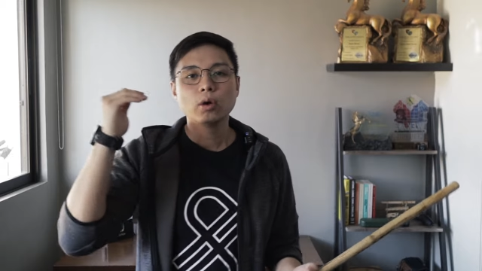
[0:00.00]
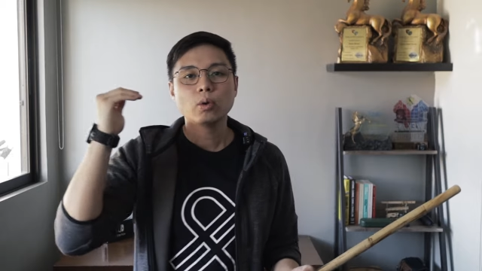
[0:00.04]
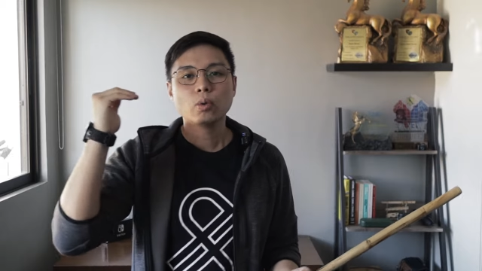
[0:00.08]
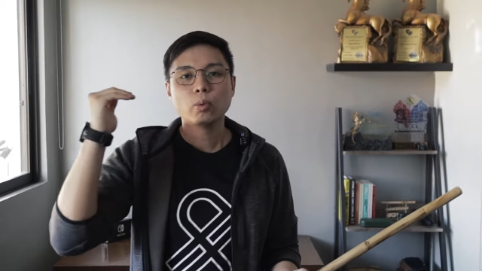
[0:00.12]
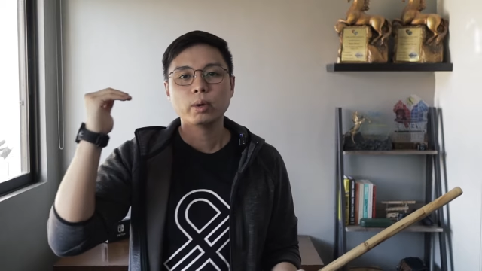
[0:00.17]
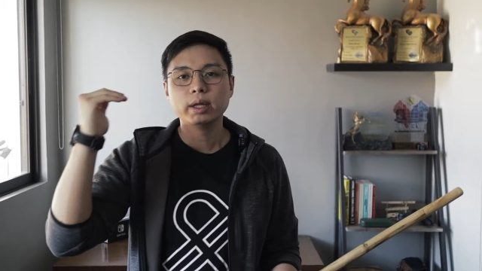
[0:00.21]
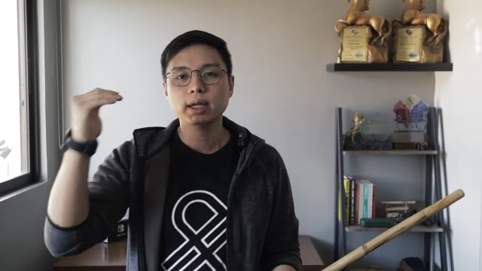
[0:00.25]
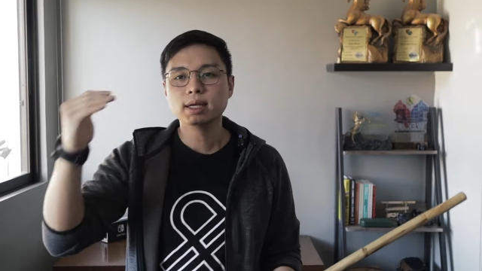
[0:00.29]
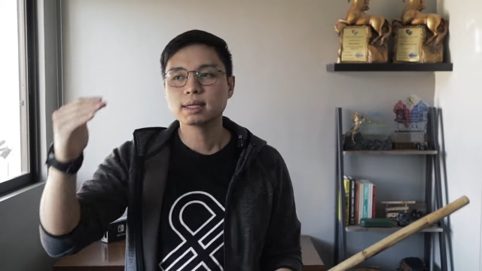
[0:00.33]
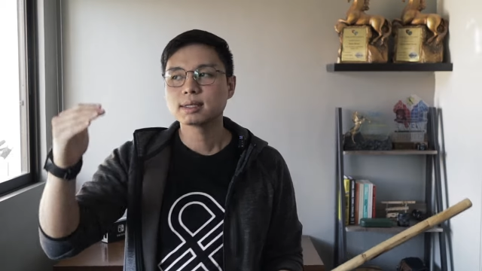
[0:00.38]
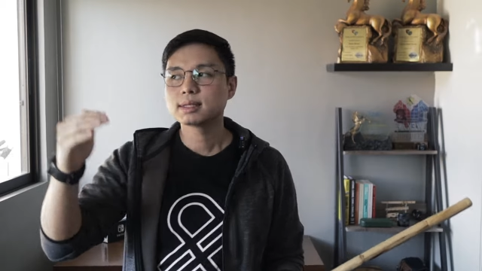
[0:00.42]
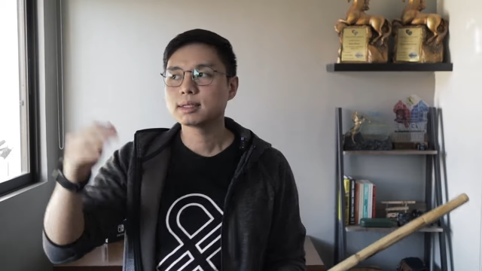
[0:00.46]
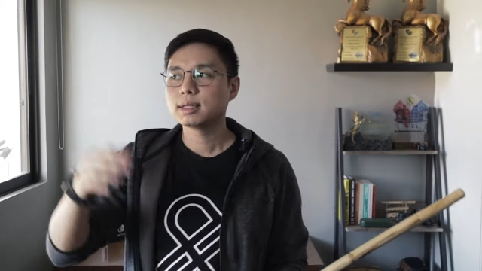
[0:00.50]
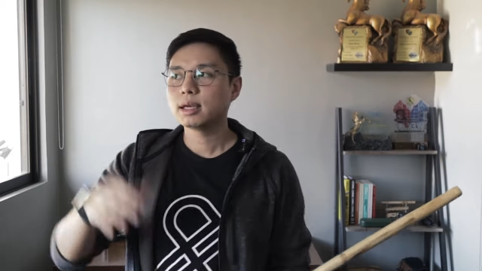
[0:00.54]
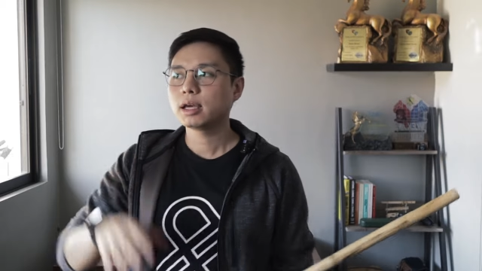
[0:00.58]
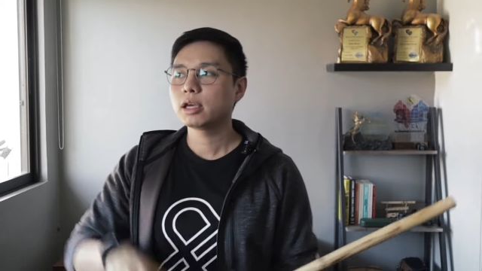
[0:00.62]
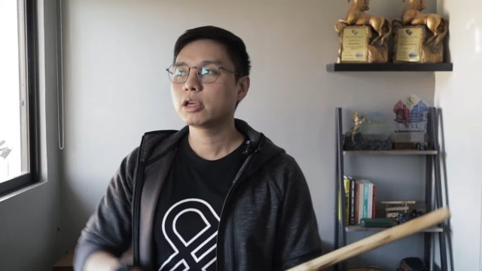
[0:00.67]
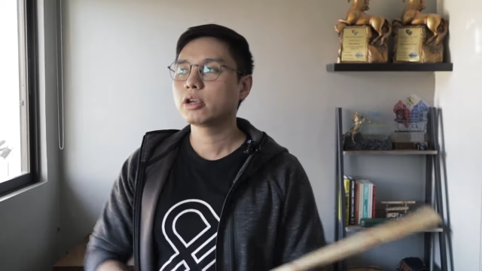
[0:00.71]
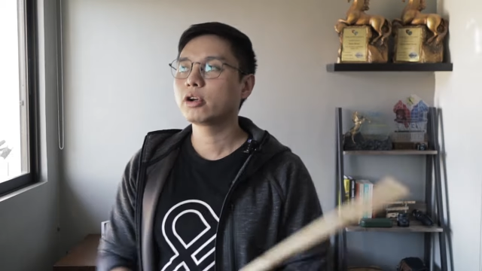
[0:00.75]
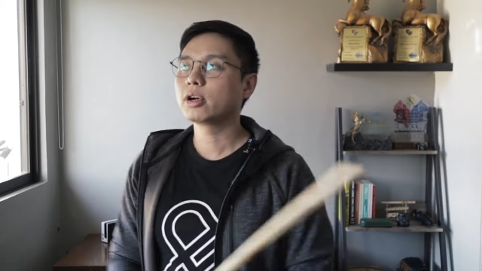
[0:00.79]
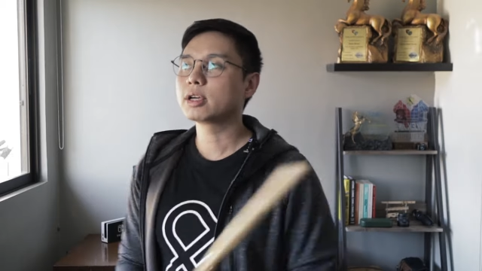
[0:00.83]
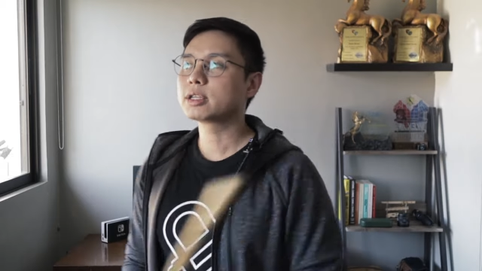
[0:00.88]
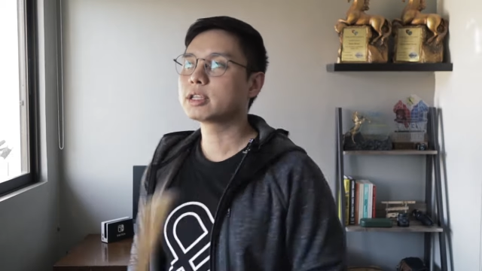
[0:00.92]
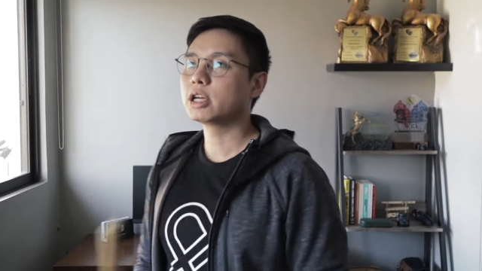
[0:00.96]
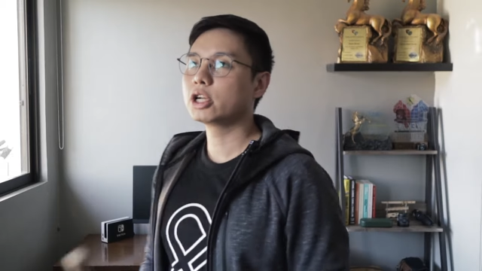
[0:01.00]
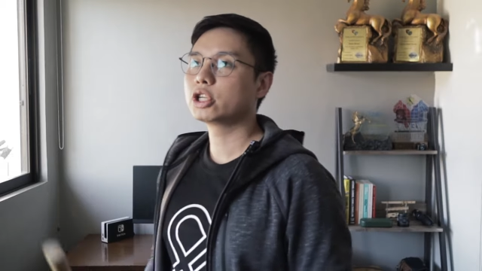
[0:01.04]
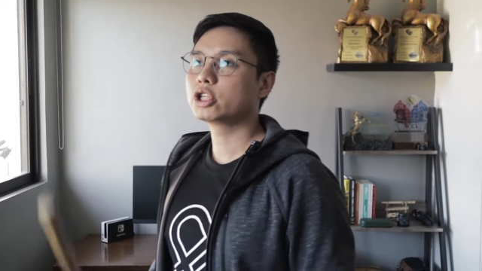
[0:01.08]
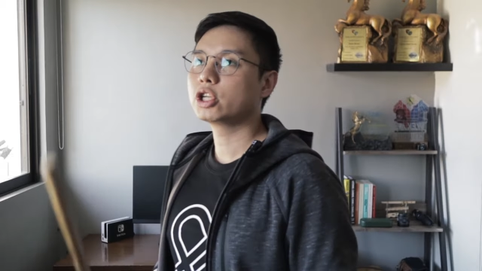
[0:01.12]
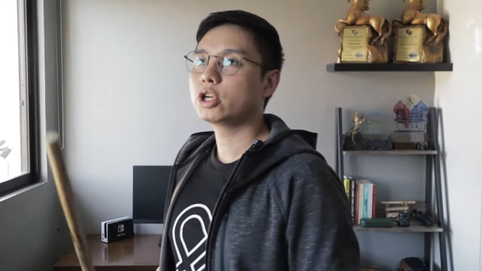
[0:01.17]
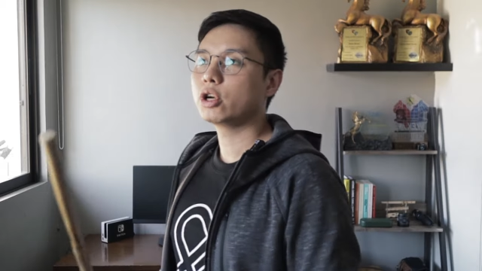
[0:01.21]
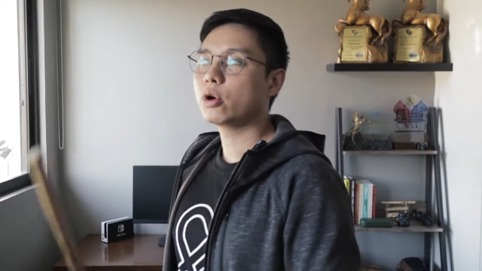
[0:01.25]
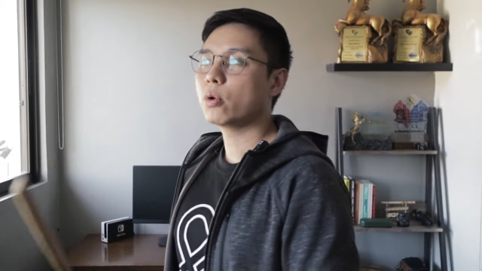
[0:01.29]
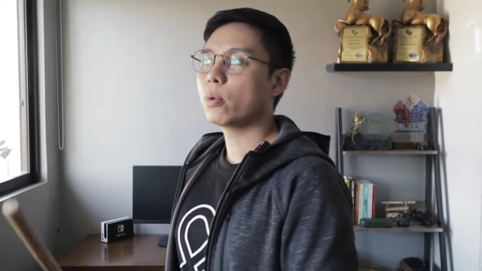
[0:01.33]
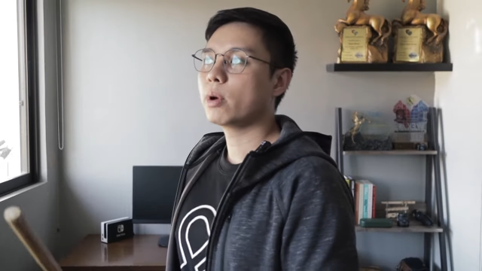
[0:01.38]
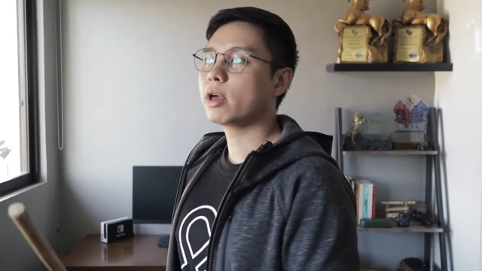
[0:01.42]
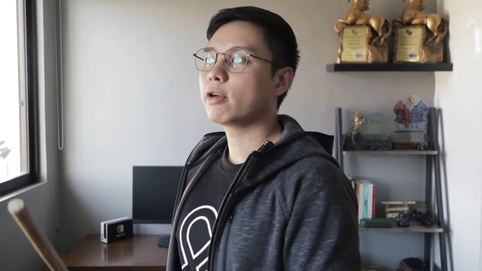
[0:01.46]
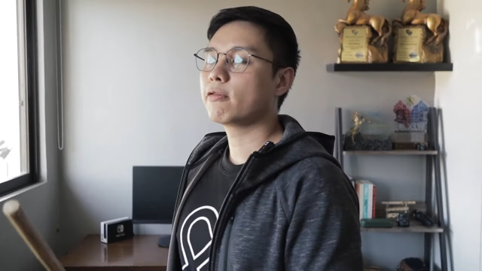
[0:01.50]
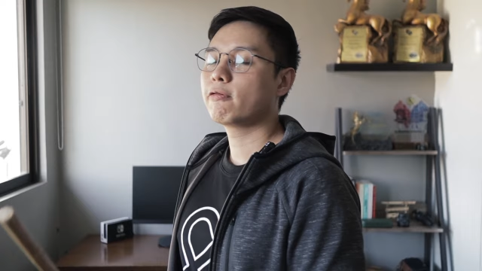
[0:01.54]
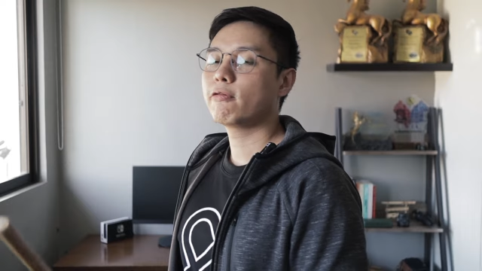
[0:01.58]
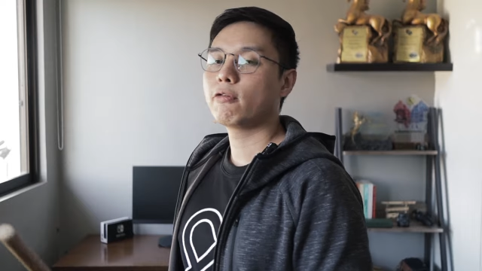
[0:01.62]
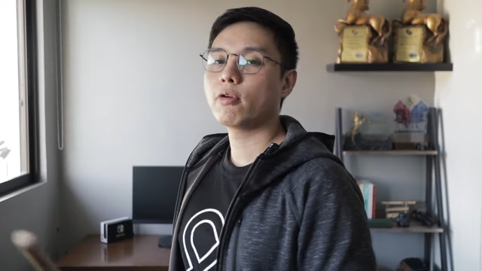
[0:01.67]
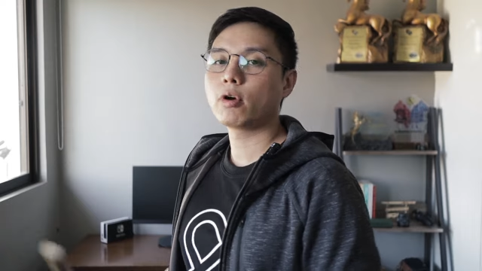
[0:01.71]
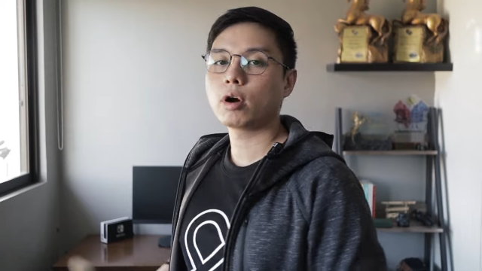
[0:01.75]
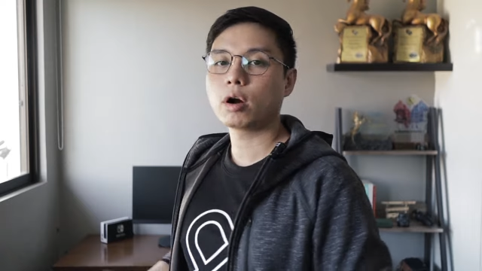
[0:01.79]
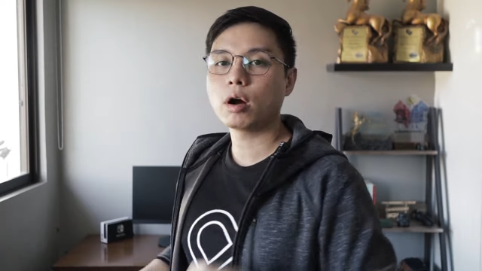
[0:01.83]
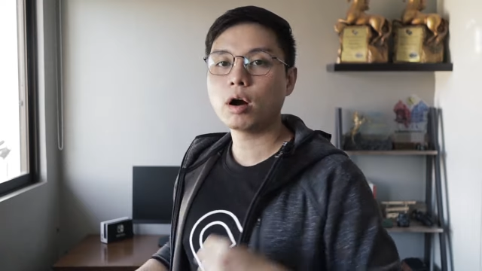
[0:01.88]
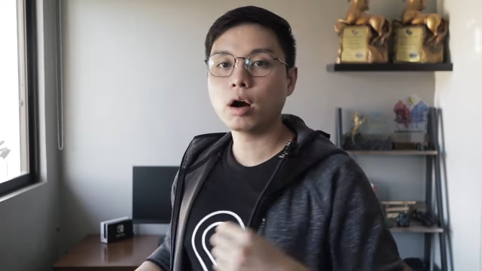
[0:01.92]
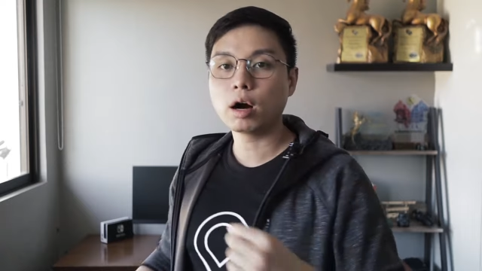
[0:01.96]
With a stick, you're essentially going
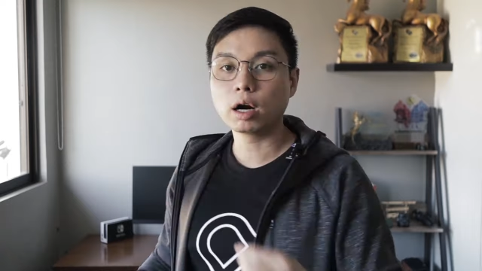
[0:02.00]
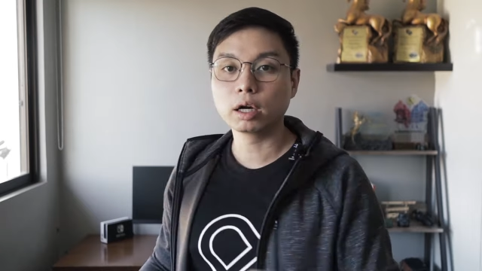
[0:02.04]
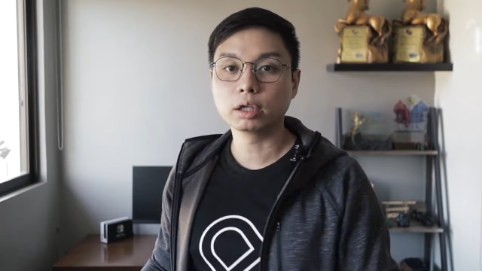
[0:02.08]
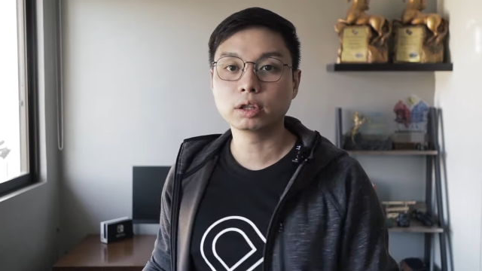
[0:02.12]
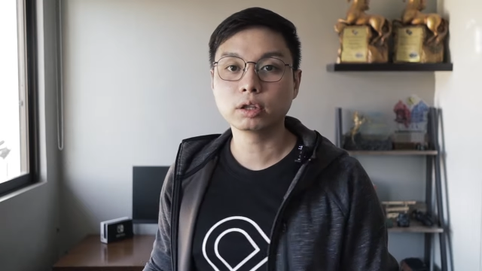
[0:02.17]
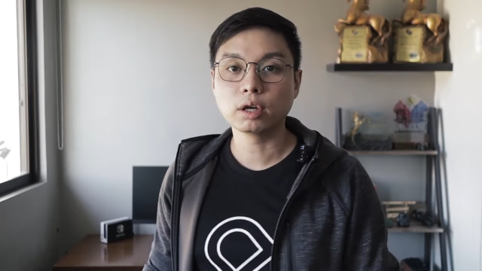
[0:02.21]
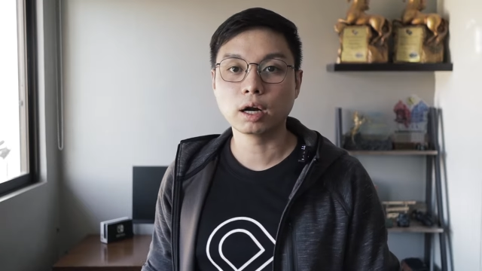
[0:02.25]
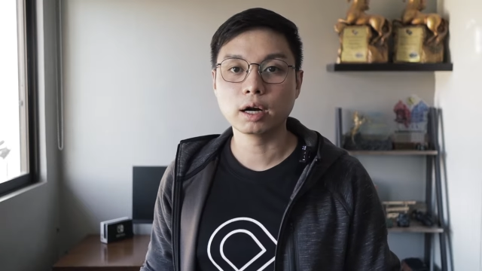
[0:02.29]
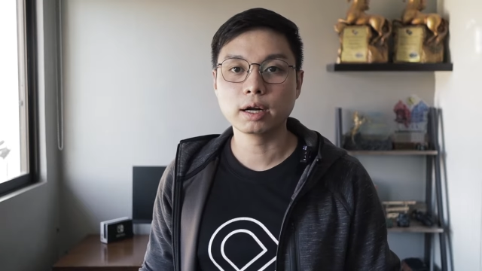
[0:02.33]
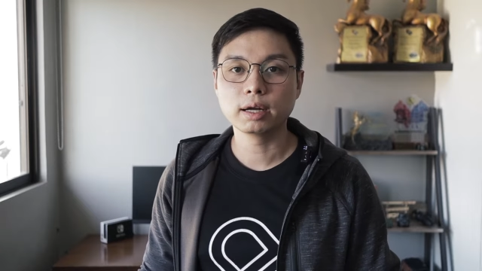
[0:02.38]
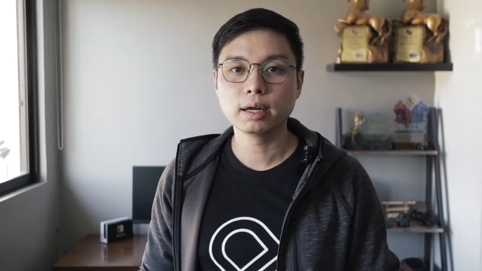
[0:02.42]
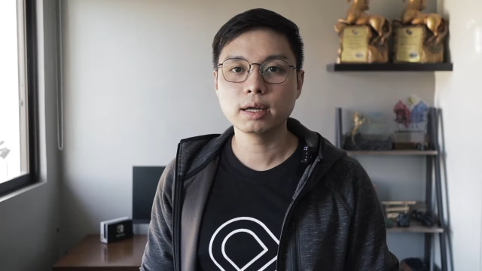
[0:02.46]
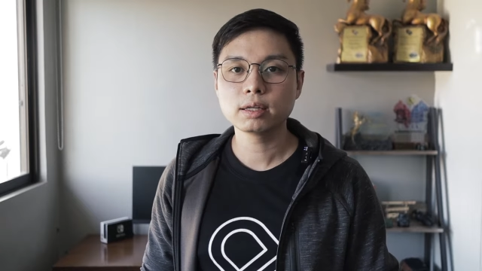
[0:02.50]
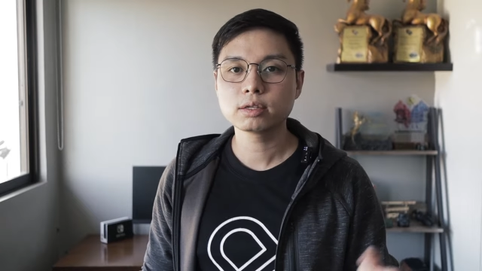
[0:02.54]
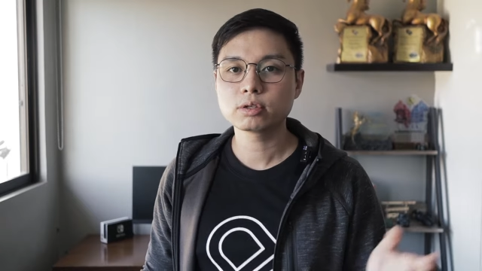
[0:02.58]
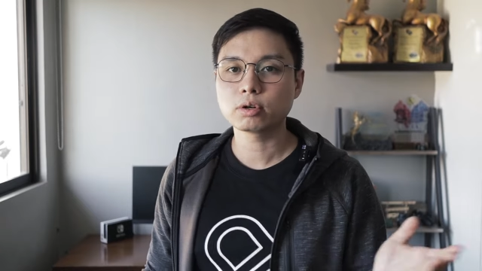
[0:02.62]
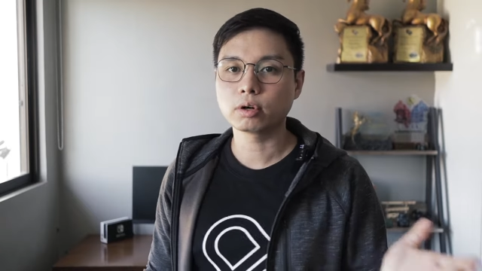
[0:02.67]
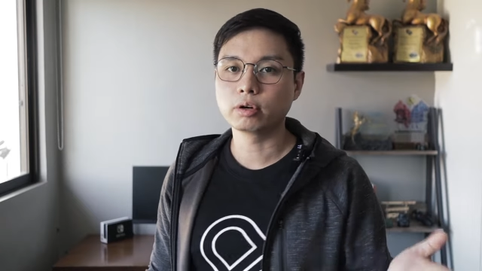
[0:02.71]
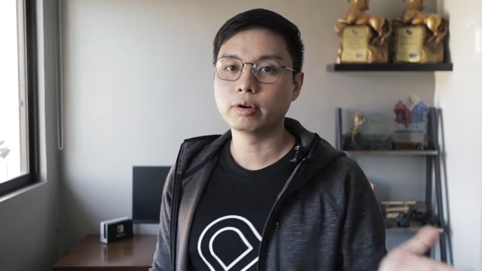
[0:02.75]
for hard targets,